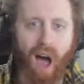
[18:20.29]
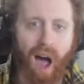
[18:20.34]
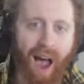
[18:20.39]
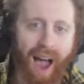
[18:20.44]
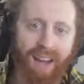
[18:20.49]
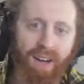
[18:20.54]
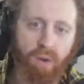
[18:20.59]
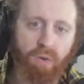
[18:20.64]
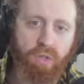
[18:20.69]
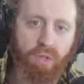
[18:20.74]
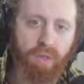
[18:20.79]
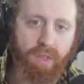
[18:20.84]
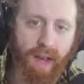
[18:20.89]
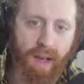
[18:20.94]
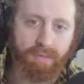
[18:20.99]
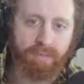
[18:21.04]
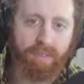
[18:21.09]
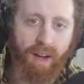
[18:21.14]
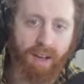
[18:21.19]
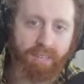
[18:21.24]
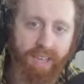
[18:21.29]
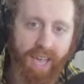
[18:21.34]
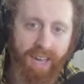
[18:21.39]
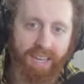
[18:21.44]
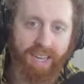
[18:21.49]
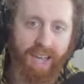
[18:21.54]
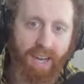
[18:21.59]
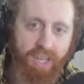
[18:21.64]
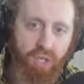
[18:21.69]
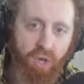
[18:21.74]
I don't do that 5K
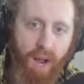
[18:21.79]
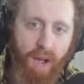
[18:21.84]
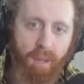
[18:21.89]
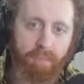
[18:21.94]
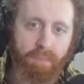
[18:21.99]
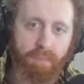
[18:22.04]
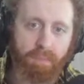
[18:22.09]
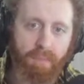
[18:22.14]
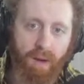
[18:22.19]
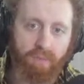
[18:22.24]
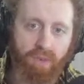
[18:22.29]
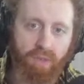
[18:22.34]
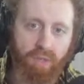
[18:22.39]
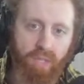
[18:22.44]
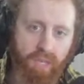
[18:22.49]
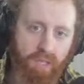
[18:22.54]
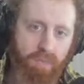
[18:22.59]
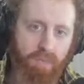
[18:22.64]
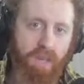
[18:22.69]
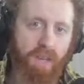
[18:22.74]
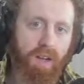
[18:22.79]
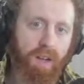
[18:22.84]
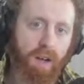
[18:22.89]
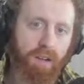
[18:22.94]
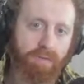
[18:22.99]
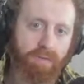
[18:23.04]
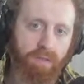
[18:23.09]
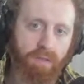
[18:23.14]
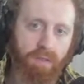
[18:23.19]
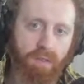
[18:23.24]
tech trap, buffer 6P
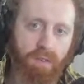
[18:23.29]
enough.